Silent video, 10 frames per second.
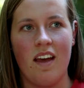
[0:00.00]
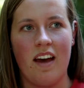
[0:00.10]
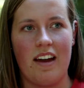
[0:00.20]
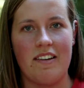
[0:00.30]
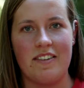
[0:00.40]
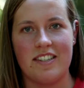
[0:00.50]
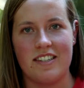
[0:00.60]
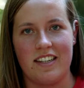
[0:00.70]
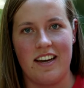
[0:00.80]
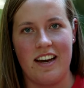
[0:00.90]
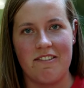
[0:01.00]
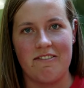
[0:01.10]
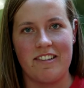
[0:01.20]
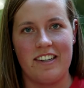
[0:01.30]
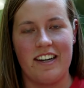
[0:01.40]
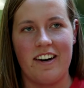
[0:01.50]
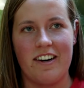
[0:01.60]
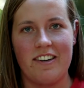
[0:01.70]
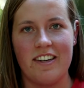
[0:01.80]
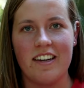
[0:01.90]
of just a really
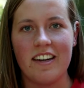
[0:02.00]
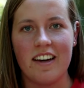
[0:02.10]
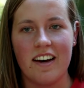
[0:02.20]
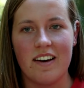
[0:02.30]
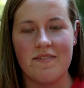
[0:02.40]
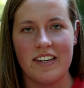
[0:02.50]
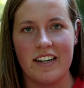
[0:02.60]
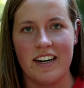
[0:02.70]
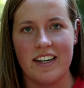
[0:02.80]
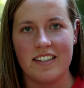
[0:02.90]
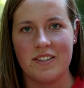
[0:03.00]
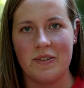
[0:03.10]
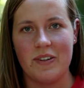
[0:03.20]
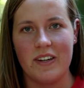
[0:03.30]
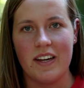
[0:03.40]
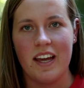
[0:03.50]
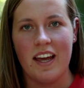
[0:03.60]
hard year at school,